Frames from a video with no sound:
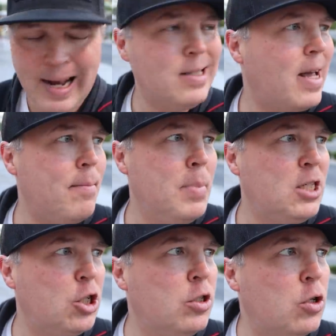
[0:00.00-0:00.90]
As I
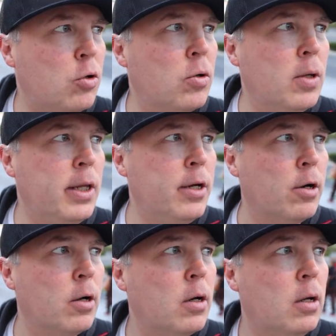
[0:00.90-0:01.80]
mentioned
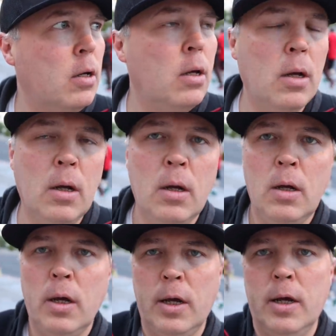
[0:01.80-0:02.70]
earlier
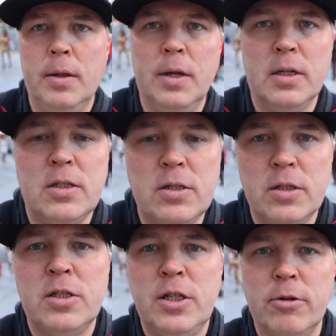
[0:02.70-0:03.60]
in this
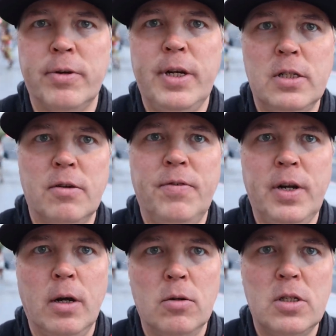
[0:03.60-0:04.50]
series of
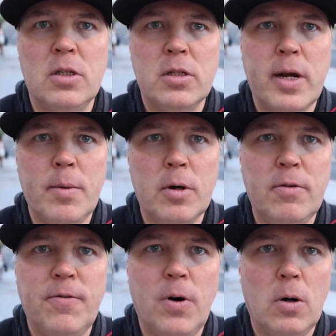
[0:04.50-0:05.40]
videos, is this camera gonna
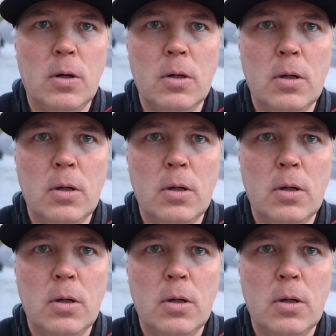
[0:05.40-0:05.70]
fall?